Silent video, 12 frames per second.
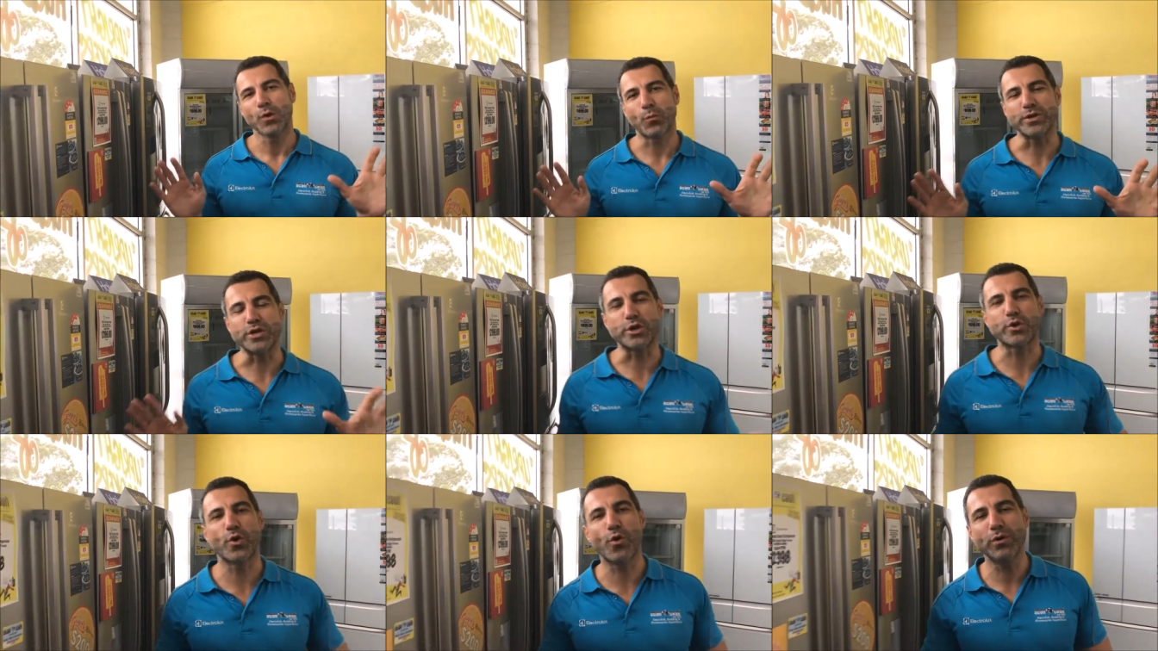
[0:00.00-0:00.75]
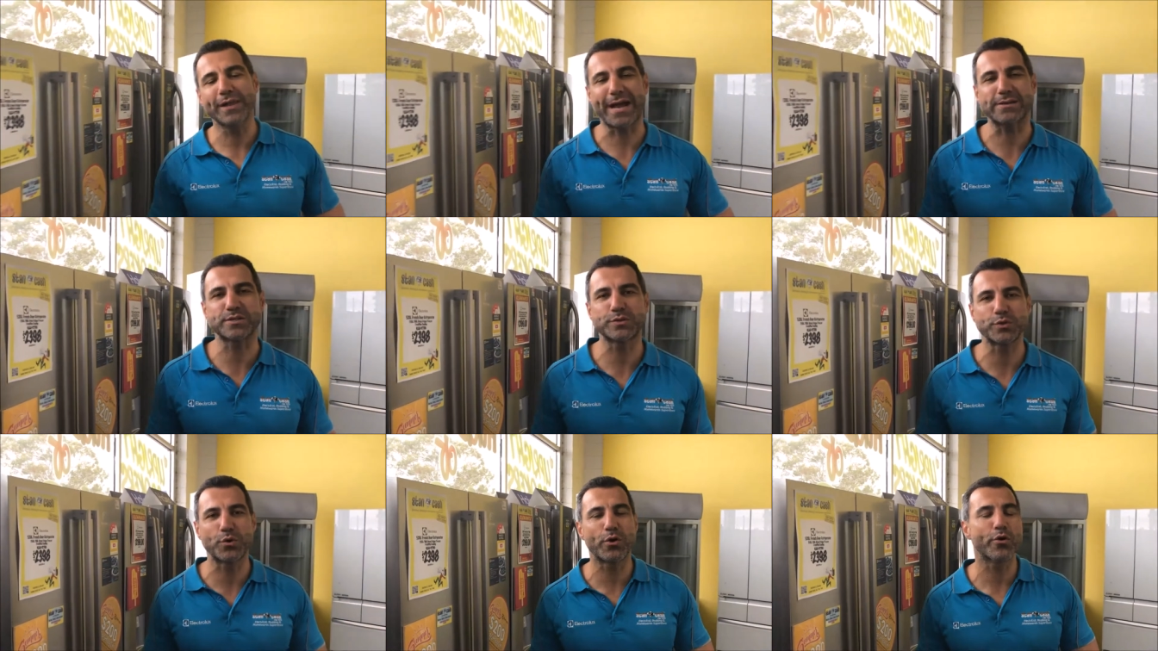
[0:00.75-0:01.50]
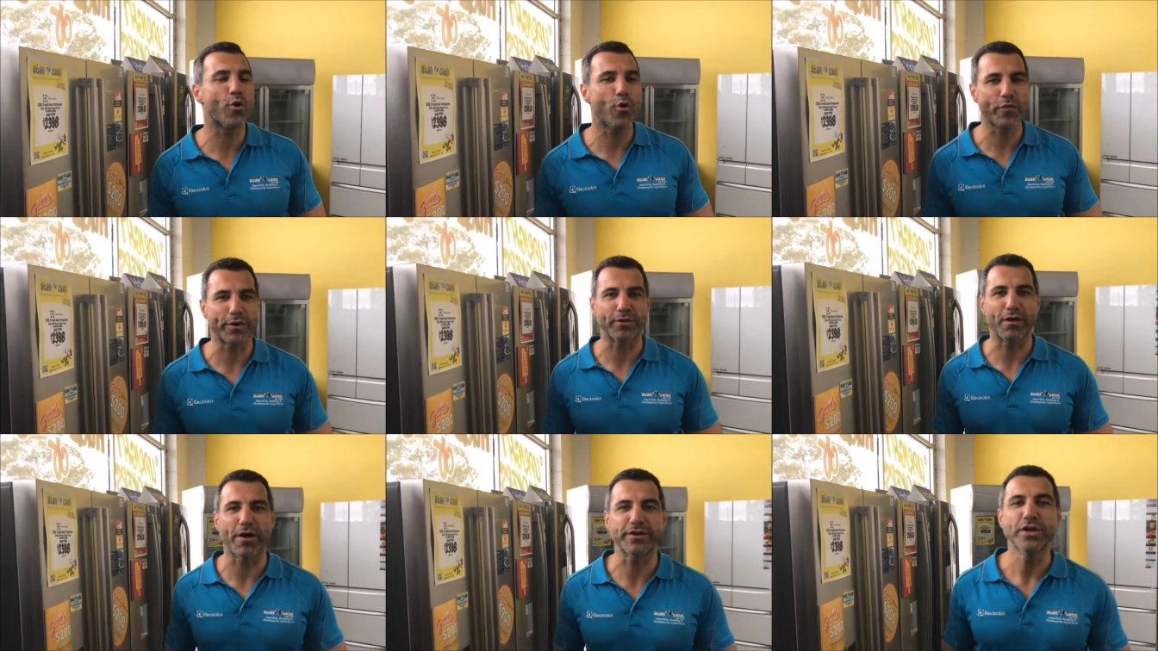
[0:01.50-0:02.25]
When you call our store or
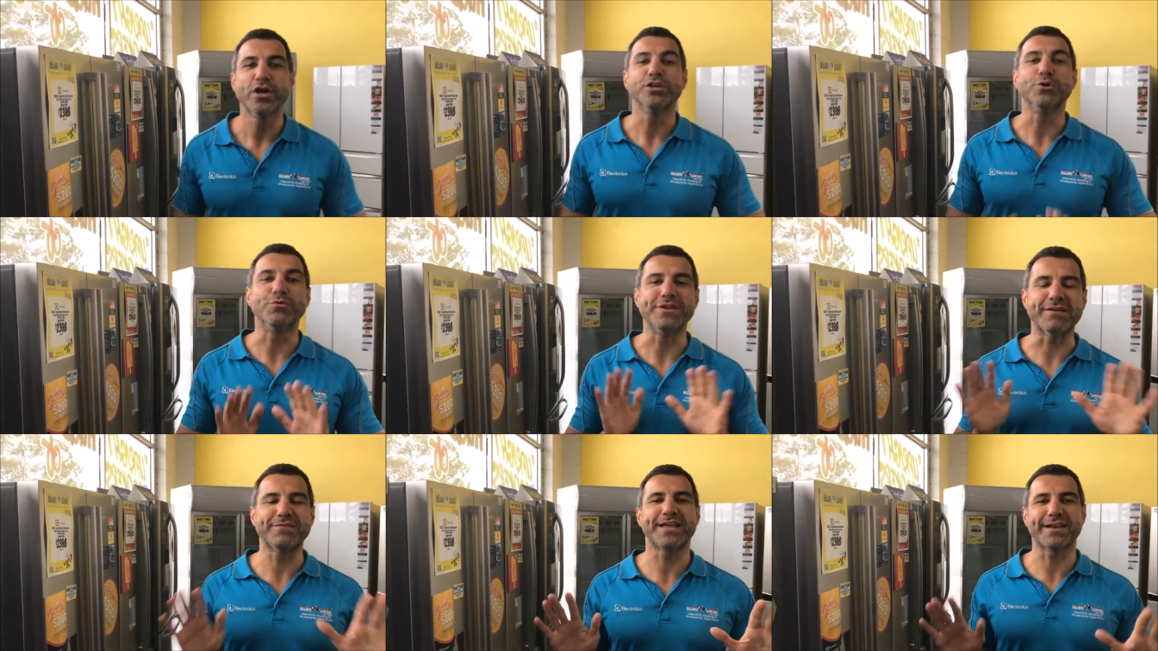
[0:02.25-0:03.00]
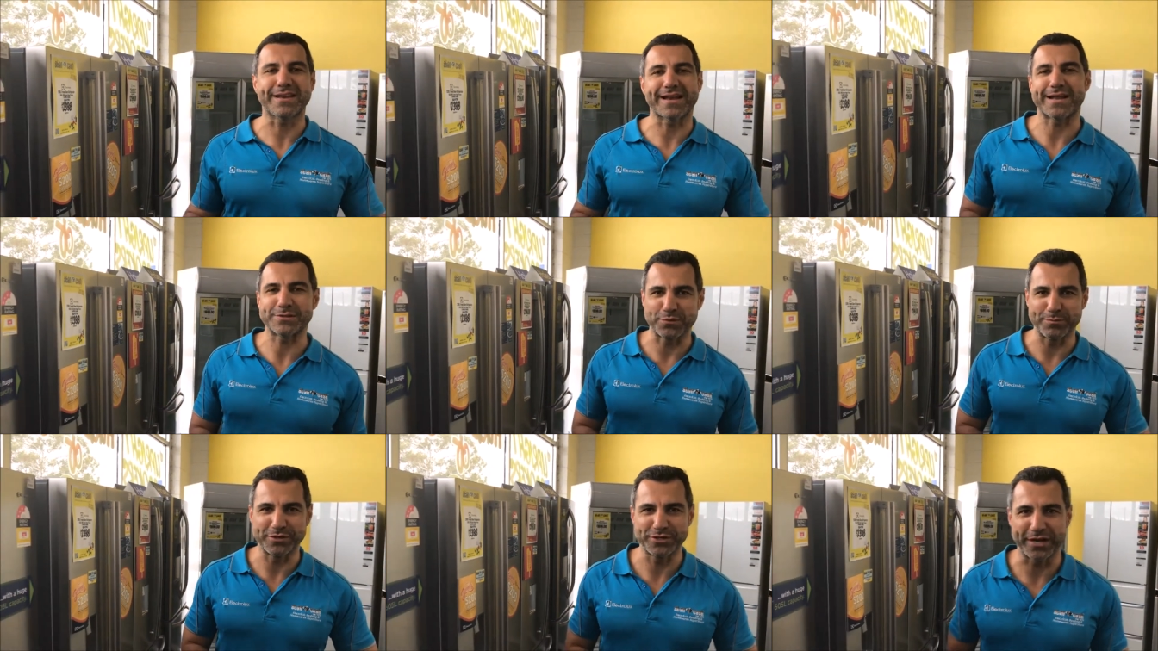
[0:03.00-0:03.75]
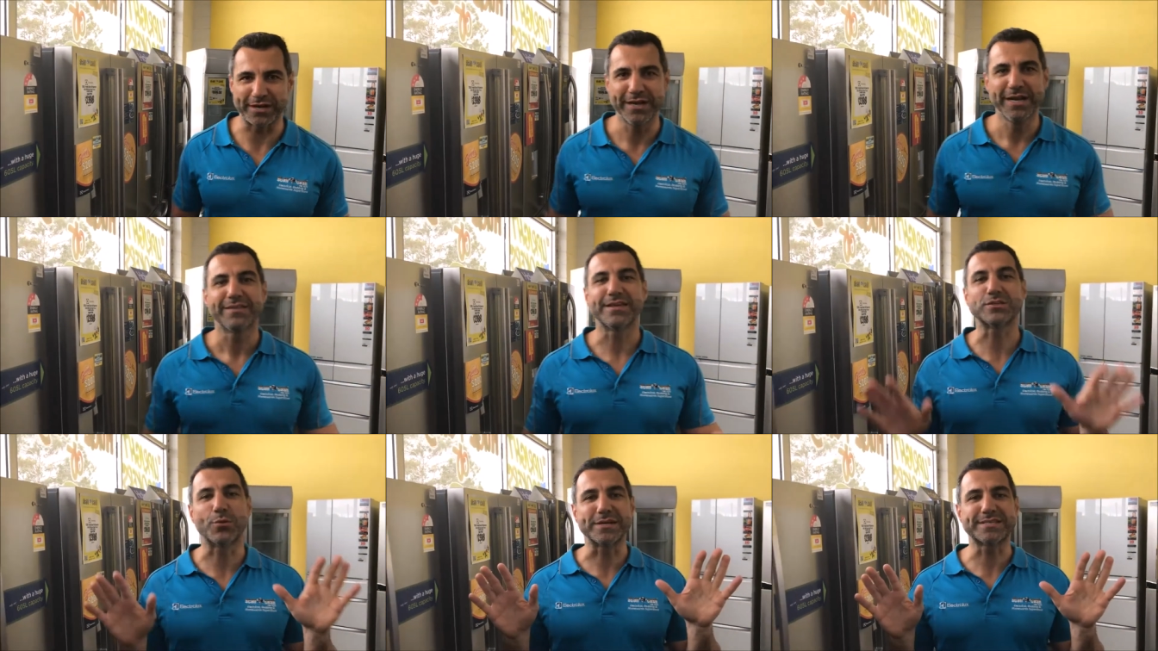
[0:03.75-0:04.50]
online, you'll never get an answering machine.
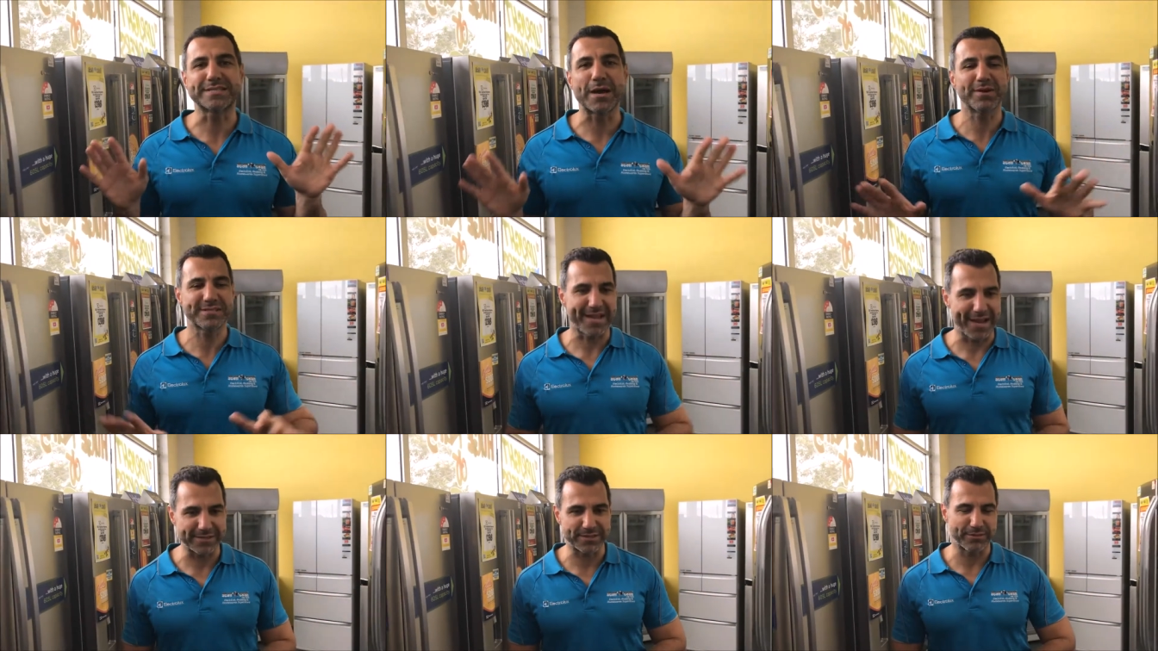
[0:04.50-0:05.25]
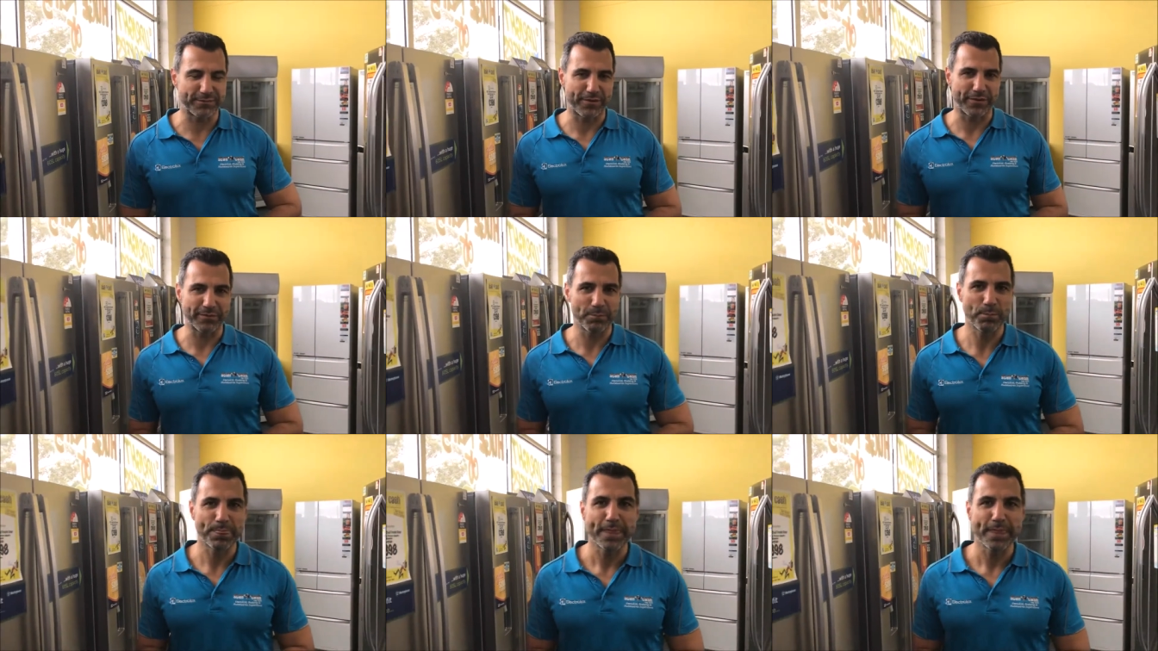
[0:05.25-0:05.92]
There's always someone to answer the phone.